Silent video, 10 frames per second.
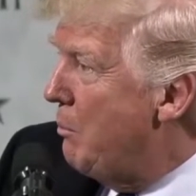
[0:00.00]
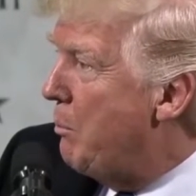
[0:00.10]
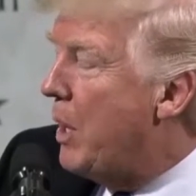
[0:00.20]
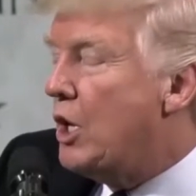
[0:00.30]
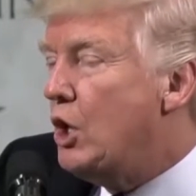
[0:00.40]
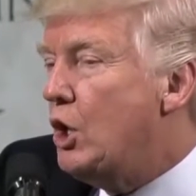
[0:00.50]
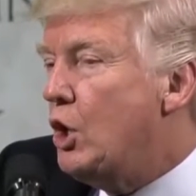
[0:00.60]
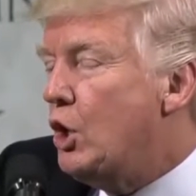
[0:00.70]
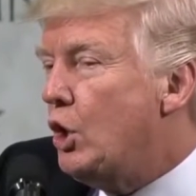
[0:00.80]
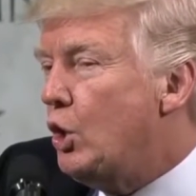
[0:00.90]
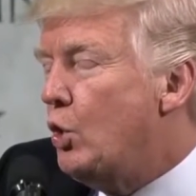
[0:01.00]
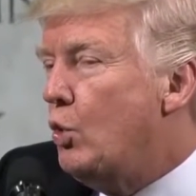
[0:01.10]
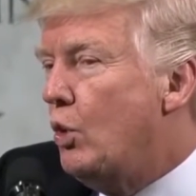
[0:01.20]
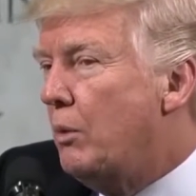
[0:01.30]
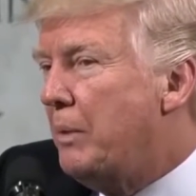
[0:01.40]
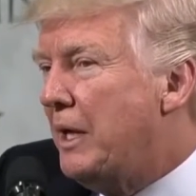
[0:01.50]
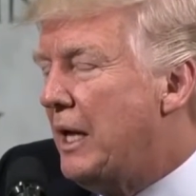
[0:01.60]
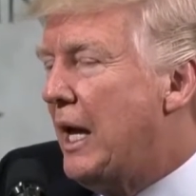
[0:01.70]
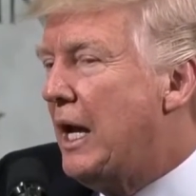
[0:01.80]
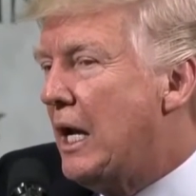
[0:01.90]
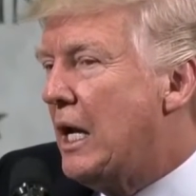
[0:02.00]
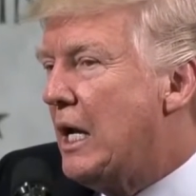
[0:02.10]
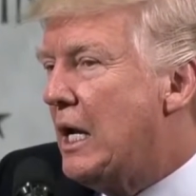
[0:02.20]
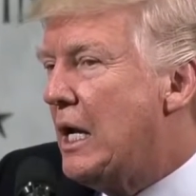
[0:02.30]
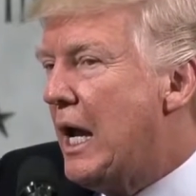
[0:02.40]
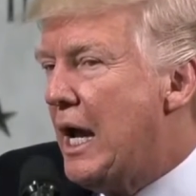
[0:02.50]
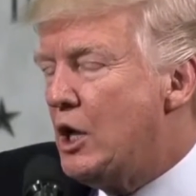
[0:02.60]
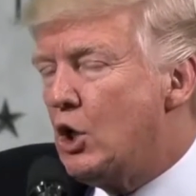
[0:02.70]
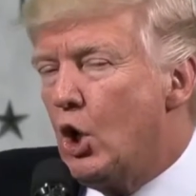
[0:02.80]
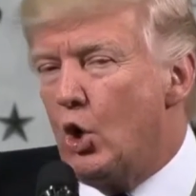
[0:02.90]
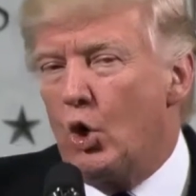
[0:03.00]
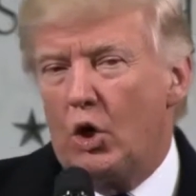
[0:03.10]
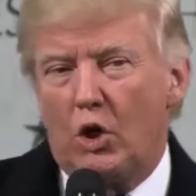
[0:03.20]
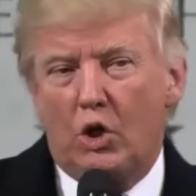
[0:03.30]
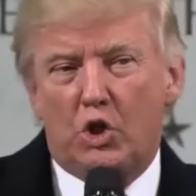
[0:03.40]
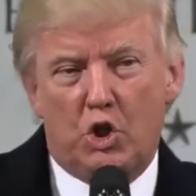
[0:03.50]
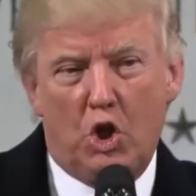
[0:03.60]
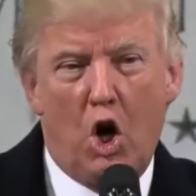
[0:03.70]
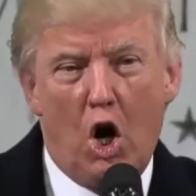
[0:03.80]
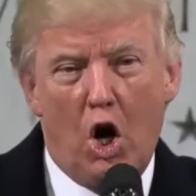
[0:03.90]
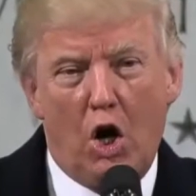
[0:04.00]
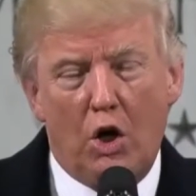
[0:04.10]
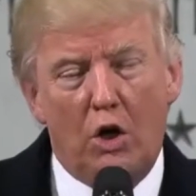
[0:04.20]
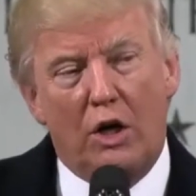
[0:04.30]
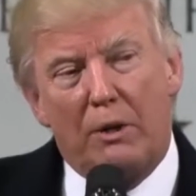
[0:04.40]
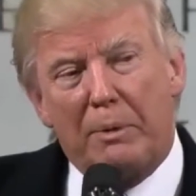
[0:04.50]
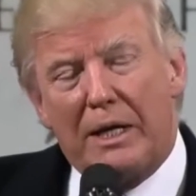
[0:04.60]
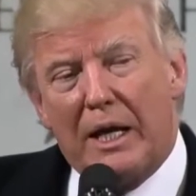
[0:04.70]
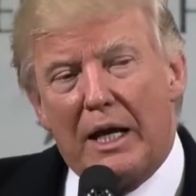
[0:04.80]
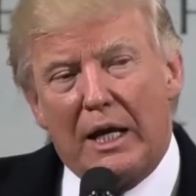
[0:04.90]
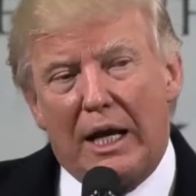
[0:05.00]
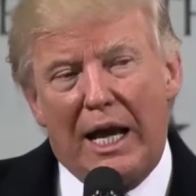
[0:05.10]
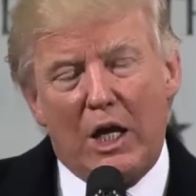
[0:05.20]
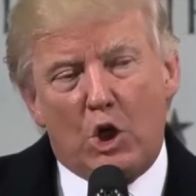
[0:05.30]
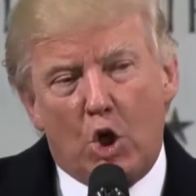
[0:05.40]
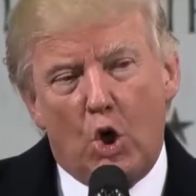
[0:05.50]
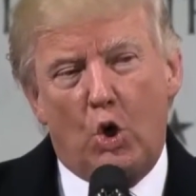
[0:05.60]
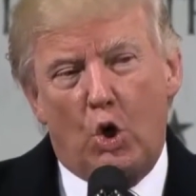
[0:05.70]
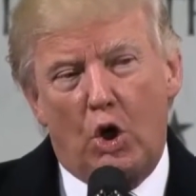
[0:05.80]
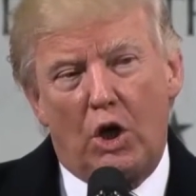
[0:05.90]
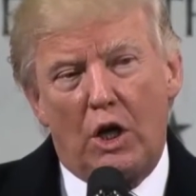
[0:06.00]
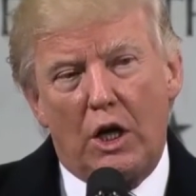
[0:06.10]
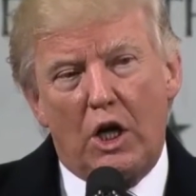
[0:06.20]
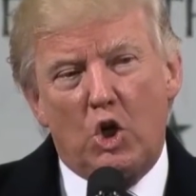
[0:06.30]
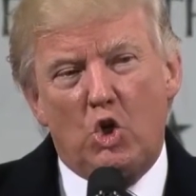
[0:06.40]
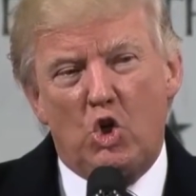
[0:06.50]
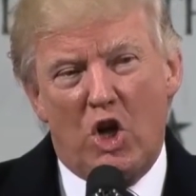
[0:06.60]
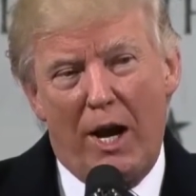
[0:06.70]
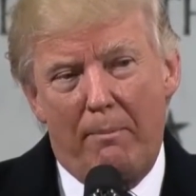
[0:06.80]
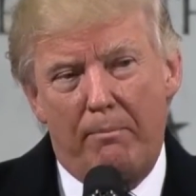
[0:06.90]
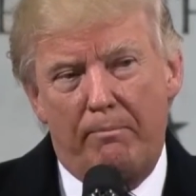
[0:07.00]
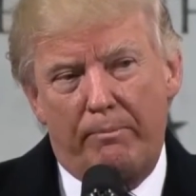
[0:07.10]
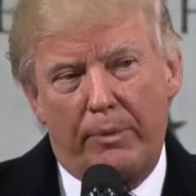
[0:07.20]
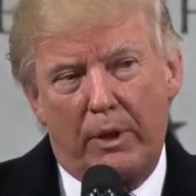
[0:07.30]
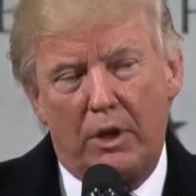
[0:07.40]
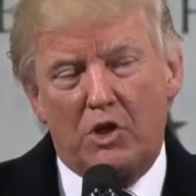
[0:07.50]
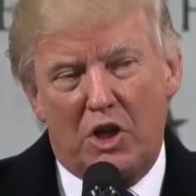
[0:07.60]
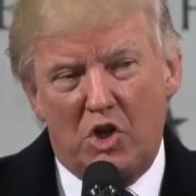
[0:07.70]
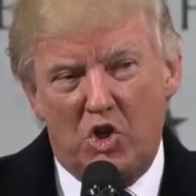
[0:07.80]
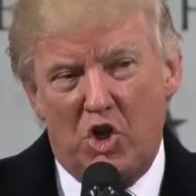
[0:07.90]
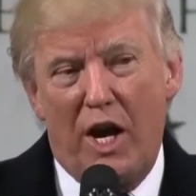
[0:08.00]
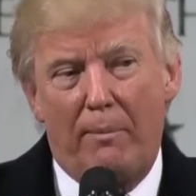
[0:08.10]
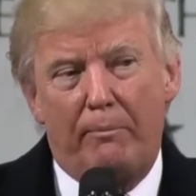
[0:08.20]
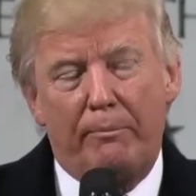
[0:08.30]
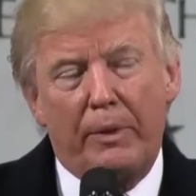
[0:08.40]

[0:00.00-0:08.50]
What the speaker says: But you will be getting a total star. You're going to be getting a total gem. This is a gem.